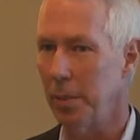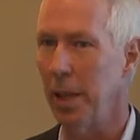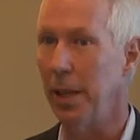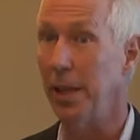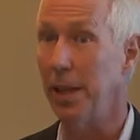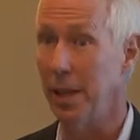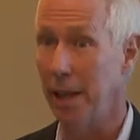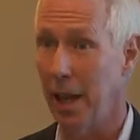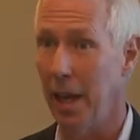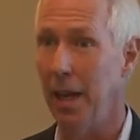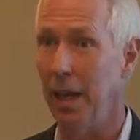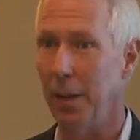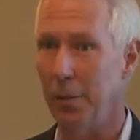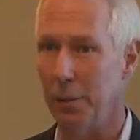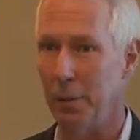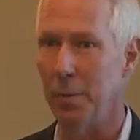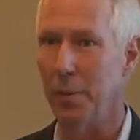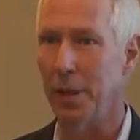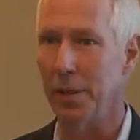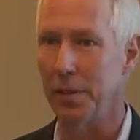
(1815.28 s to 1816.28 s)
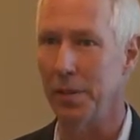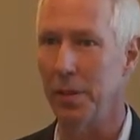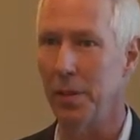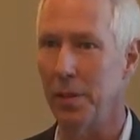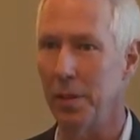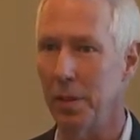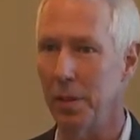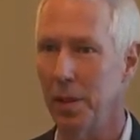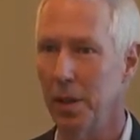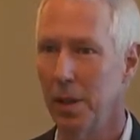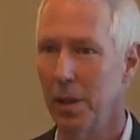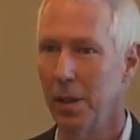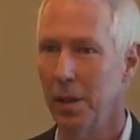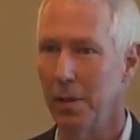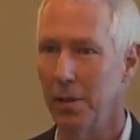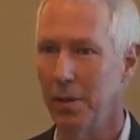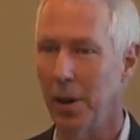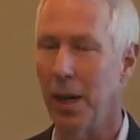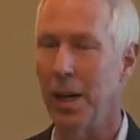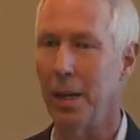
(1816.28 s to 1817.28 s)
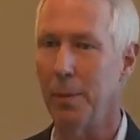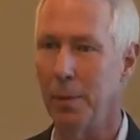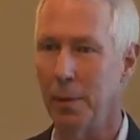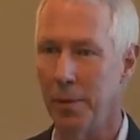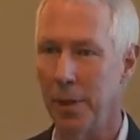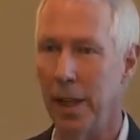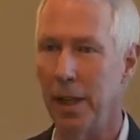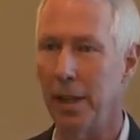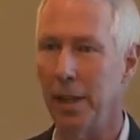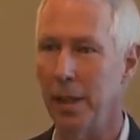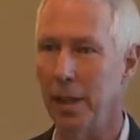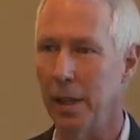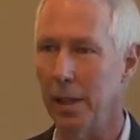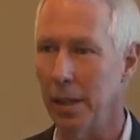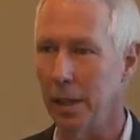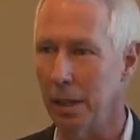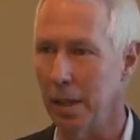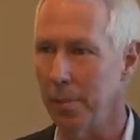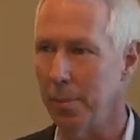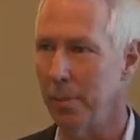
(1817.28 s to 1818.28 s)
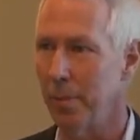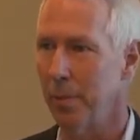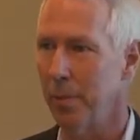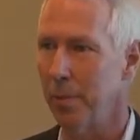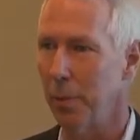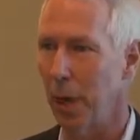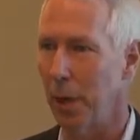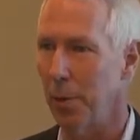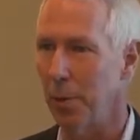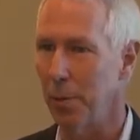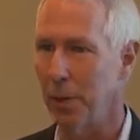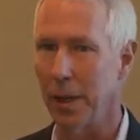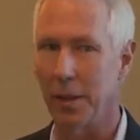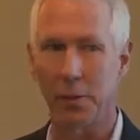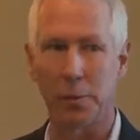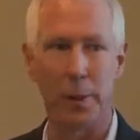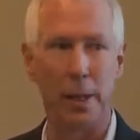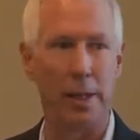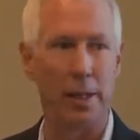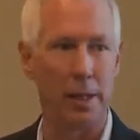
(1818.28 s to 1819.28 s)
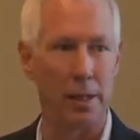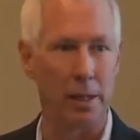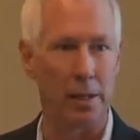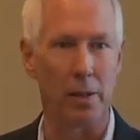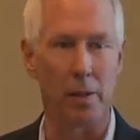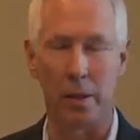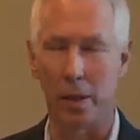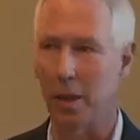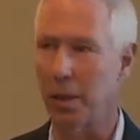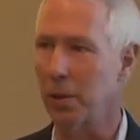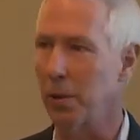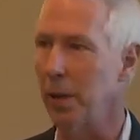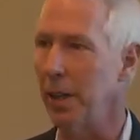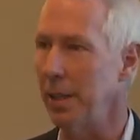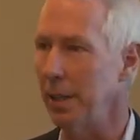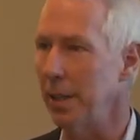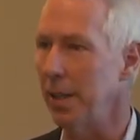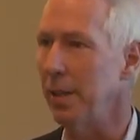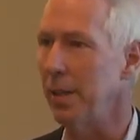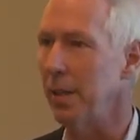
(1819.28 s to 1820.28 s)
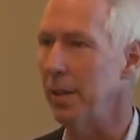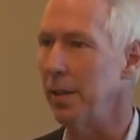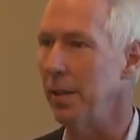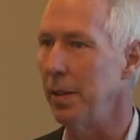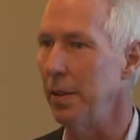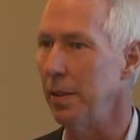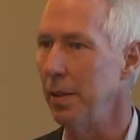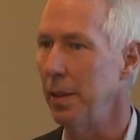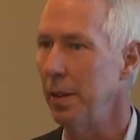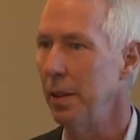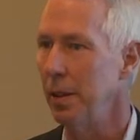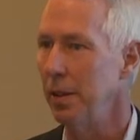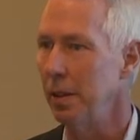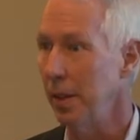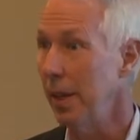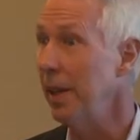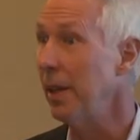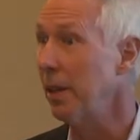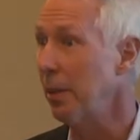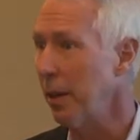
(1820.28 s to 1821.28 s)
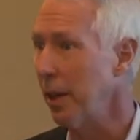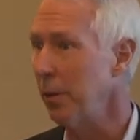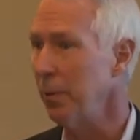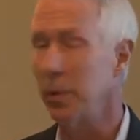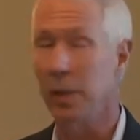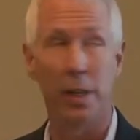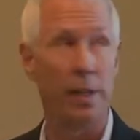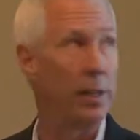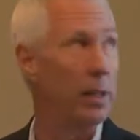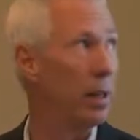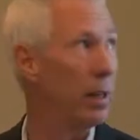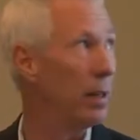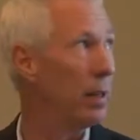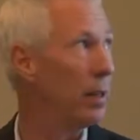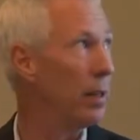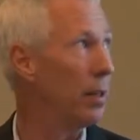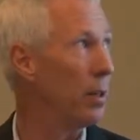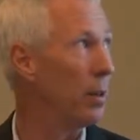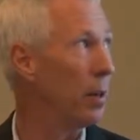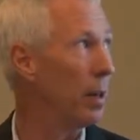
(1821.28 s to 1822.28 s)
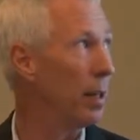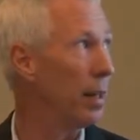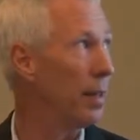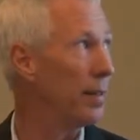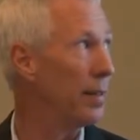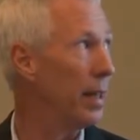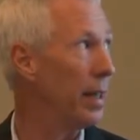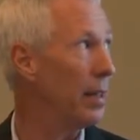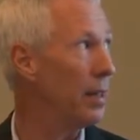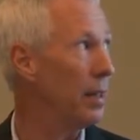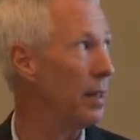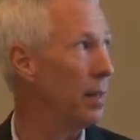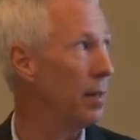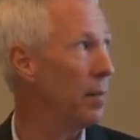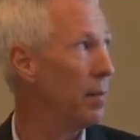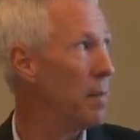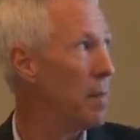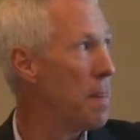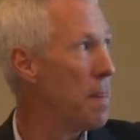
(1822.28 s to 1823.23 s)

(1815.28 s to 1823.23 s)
making hay from this new volume of data that you're probably spending a great deal to integrate within your organization?